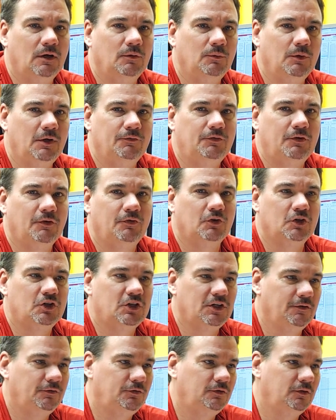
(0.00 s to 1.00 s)
We have different
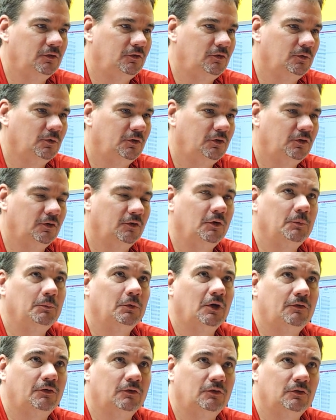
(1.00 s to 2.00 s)
shifts since we're serving
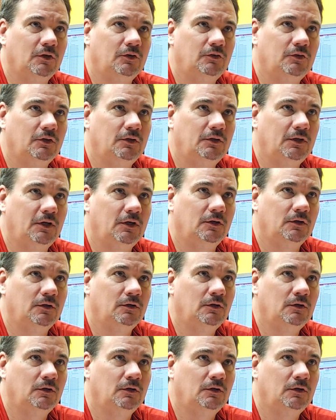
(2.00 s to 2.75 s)
breakfast, lunch, and dinner.